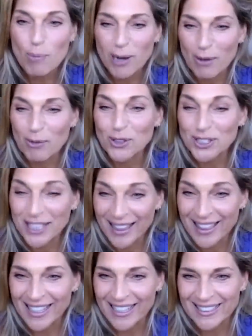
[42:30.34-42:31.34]
but I will say
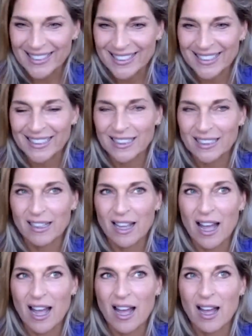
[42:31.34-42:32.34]
this
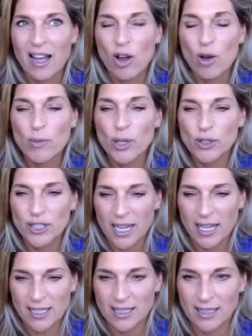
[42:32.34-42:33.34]

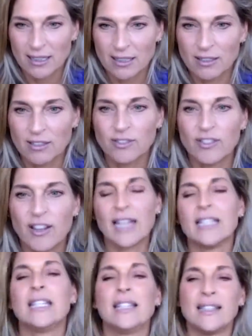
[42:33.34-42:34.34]
homeostasis,
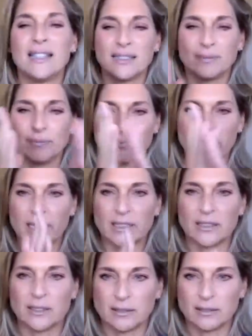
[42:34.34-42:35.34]
finding the
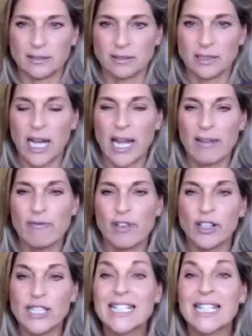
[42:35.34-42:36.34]
middle. I am
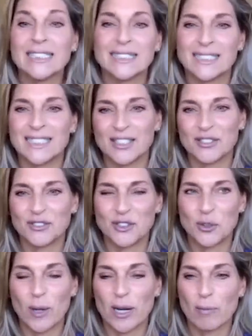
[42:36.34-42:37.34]
very sensitive
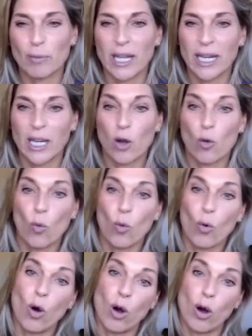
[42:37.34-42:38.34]
to when I'm getting
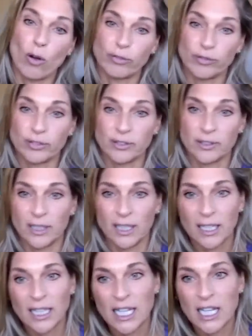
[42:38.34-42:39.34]
off.
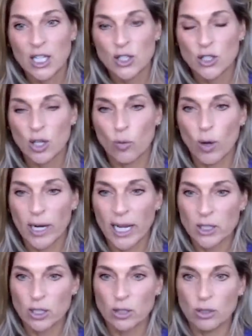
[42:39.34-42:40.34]
So, mm. what I
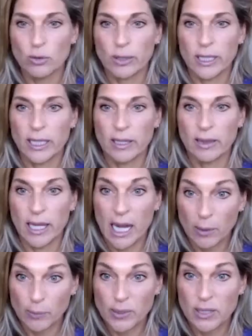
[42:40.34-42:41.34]
do that
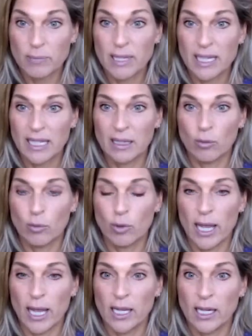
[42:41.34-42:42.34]
helps me
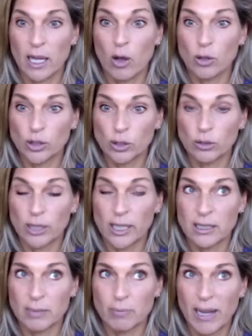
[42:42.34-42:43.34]
and also
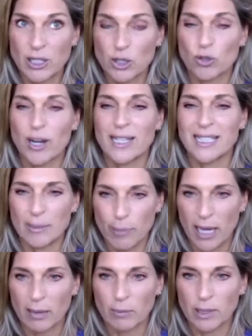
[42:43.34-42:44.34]
lets my stress
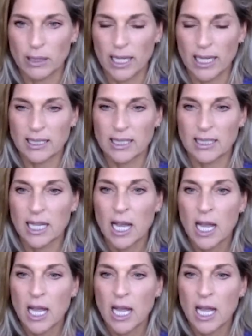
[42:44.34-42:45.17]
impact me less is